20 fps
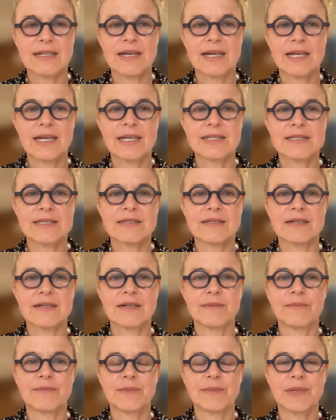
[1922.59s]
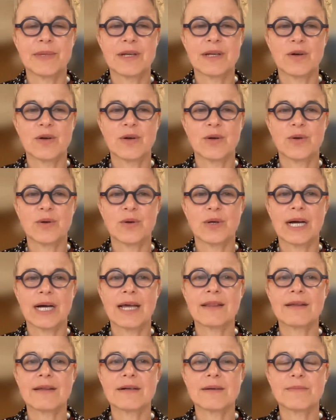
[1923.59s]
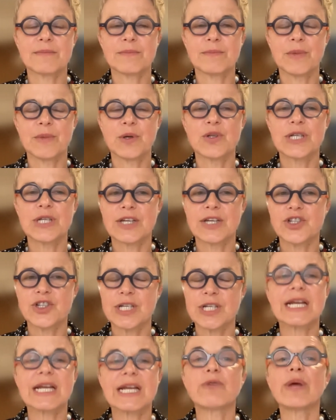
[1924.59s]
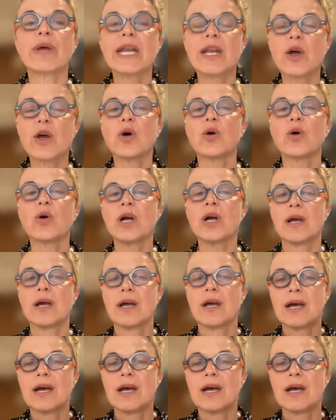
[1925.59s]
there is other mutations, and we know